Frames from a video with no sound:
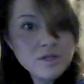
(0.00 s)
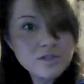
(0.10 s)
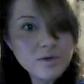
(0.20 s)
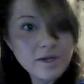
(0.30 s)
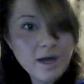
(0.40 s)

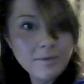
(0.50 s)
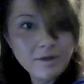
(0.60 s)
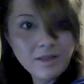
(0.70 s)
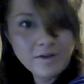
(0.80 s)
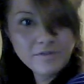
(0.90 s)
So again, my
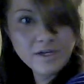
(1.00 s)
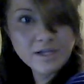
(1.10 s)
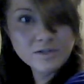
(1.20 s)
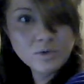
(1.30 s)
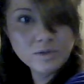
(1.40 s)
left
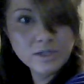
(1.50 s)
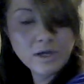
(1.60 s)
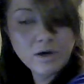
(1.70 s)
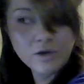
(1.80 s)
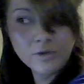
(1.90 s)
hand's holding
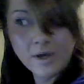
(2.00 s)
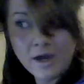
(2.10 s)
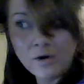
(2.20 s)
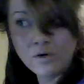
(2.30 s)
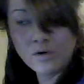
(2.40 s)
it all the way
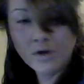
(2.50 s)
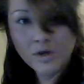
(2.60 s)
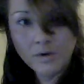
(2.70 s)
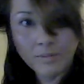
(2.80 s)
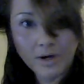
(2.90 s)
out.
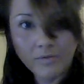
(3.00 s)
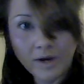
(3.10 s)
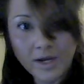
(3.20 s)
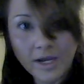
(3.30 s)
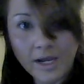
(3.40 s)
My
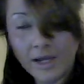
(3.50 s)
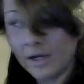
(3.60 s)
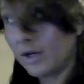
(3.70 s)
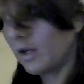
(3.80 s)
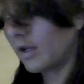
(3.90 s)
right
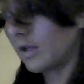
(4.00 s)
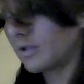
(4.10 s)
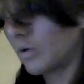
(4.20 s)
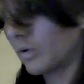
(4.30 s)
hand is